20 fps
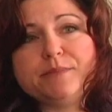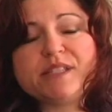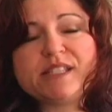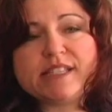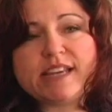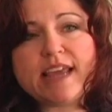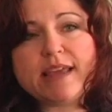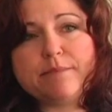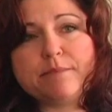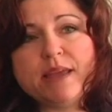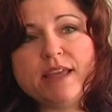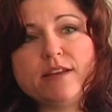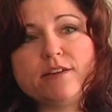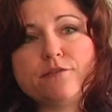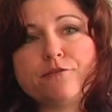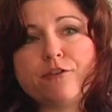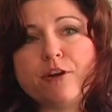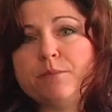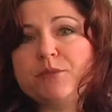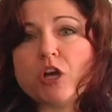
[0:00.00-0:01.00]

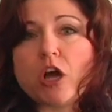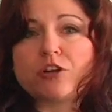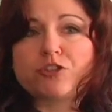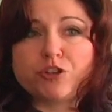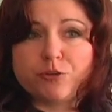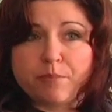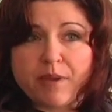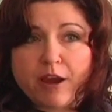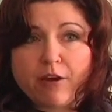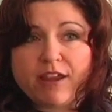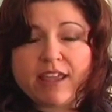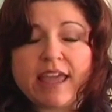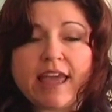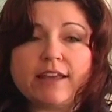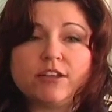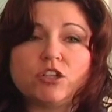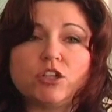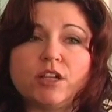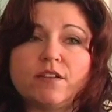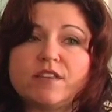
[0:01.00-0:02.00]
statement from Dr. Perry
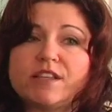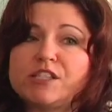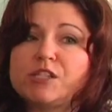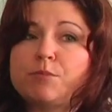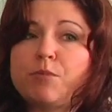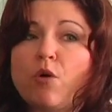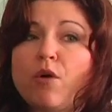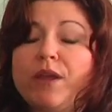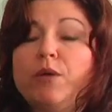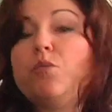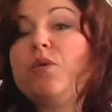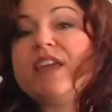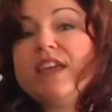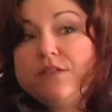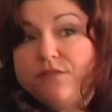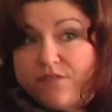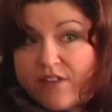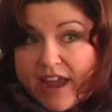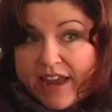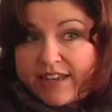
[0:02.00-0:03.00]
Kendall at this point. We
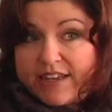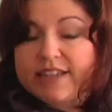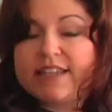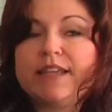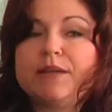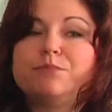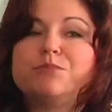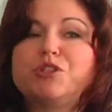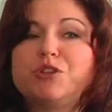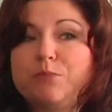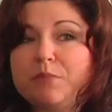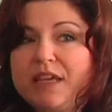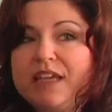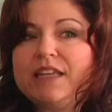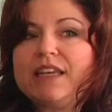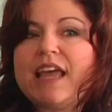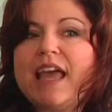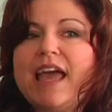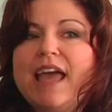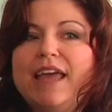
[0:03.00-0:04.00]
invited him to
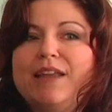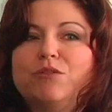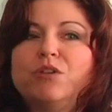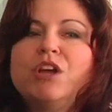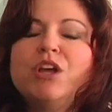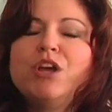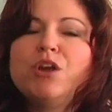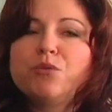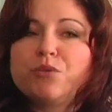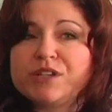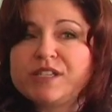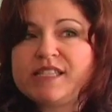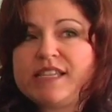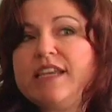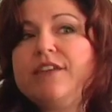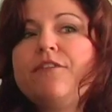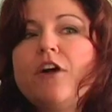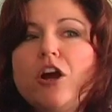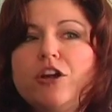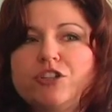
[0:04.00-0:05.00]
meet and
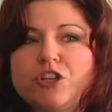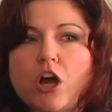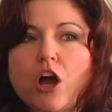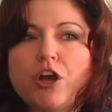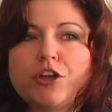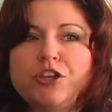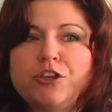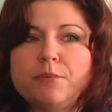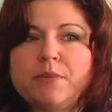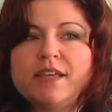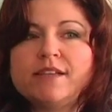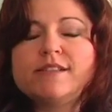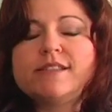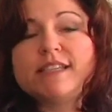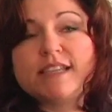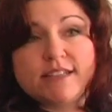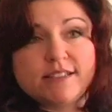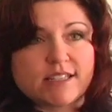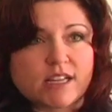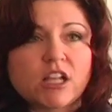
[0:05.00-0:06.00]
receive our
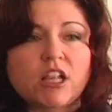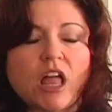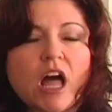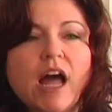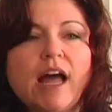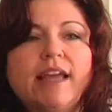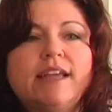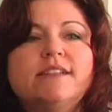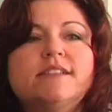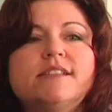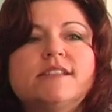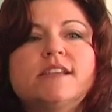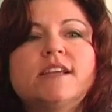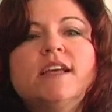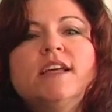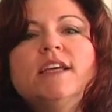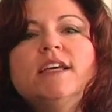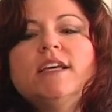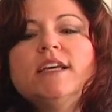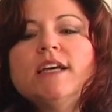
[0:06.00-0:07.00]
documents. He declined,
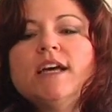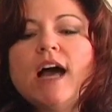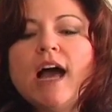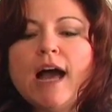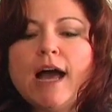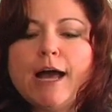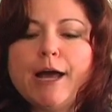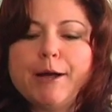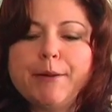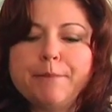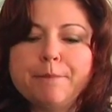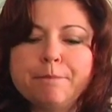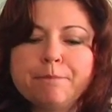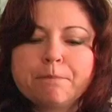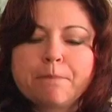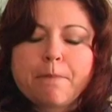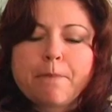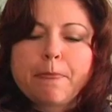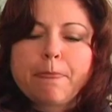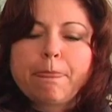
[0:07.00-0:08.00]

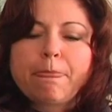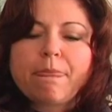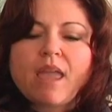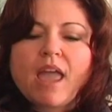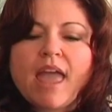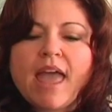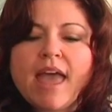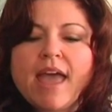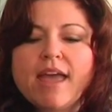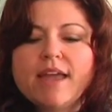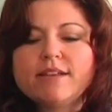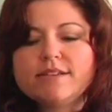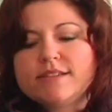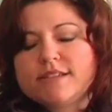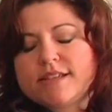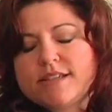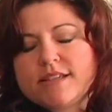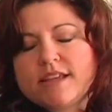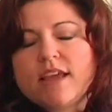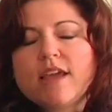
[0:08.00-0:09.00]

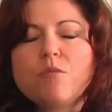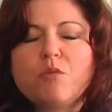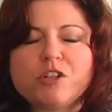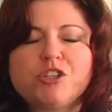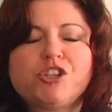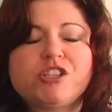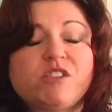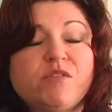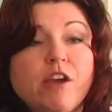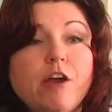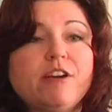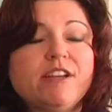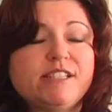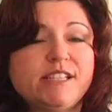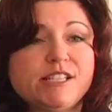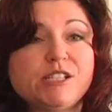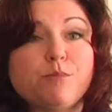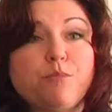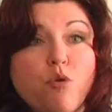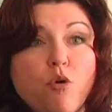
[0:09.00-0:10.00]
and which is very
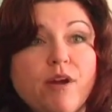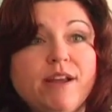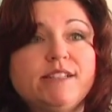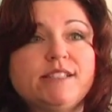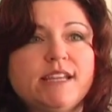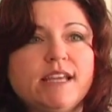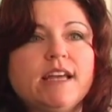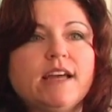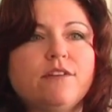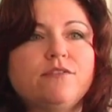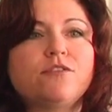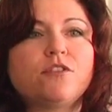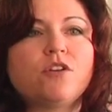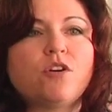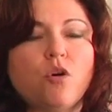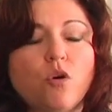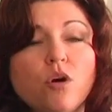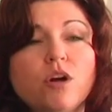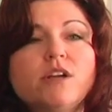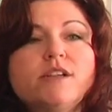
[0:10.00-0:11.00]
disappointing, of
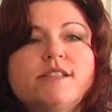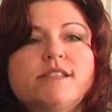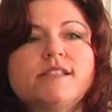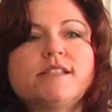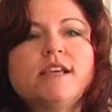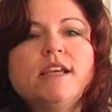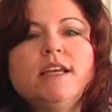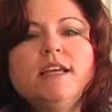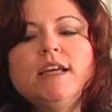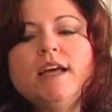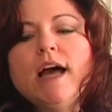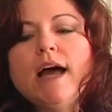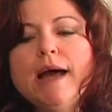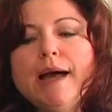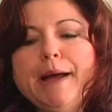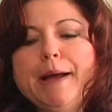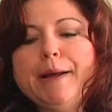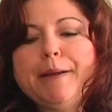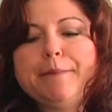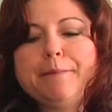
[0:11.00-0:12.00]
course.
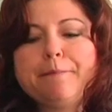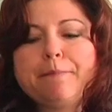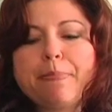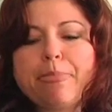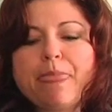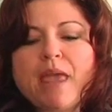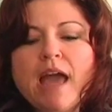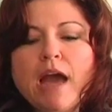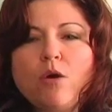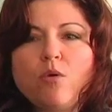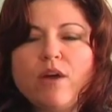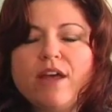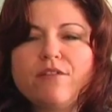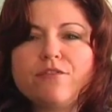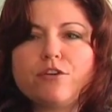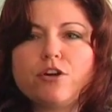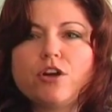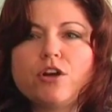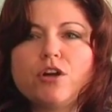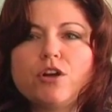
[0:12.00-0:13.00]

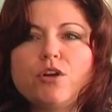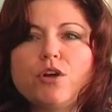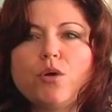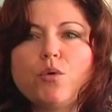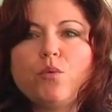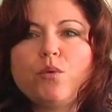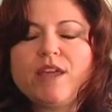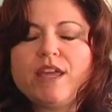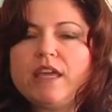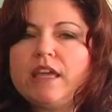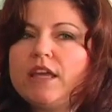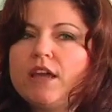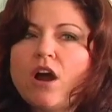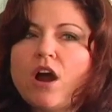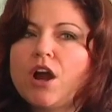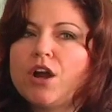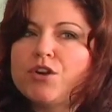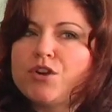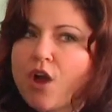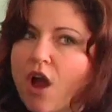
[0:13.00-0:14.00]
However, we
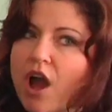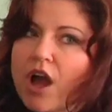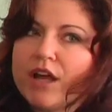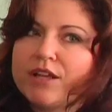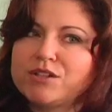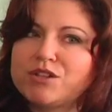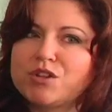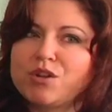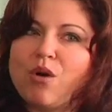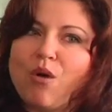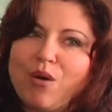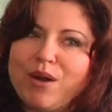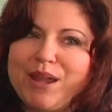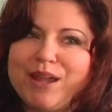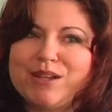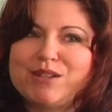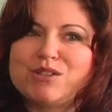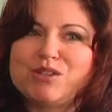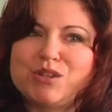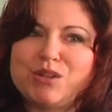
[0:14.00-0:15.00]
are not
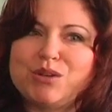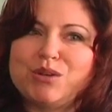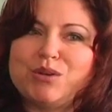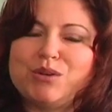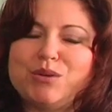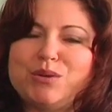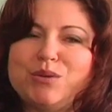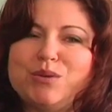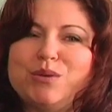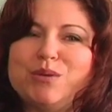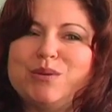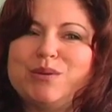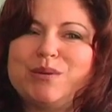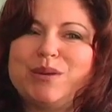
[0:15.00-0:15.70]
going to,